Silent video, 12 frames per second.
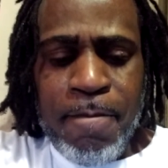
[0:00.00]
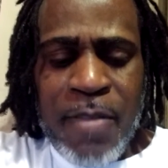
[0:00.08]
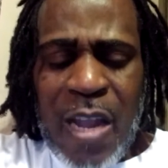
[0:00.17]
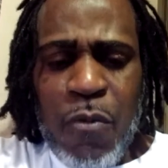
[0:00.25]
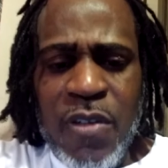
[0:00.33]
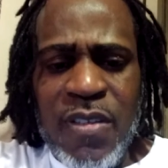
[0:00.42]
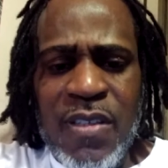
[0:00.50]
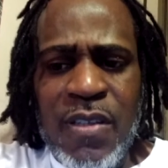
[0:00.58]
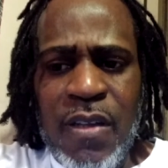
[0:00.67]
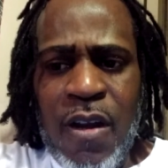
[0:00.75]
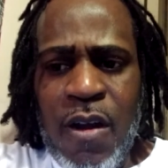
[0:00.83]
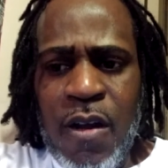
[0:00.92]
That
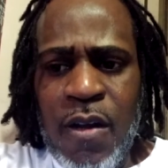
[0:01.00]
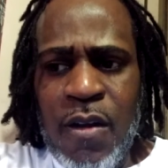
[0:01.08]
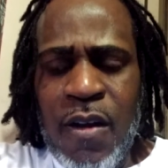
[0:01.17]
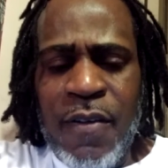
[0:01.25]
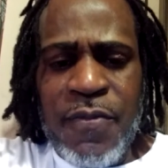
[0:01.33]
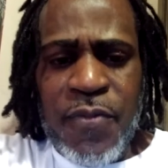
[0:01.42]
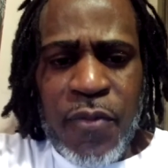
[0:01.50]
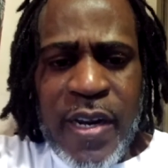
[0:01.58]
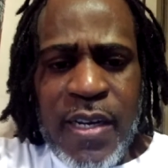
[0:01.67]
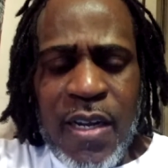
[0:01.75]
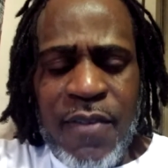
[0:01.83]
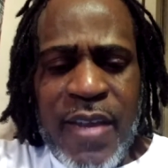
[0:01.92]
wasn't uh, a
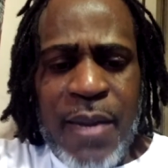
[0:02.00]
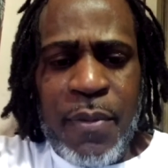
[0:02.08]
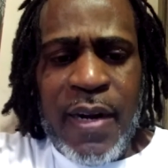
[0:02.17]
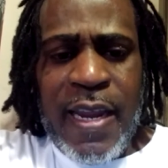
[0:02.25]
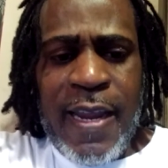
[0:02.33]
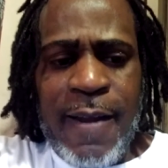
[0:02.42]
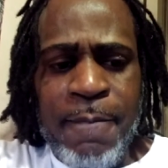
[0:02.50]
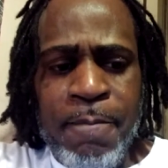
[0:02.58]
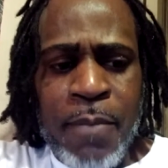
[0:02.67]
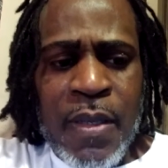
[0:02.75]
friend of Abraham.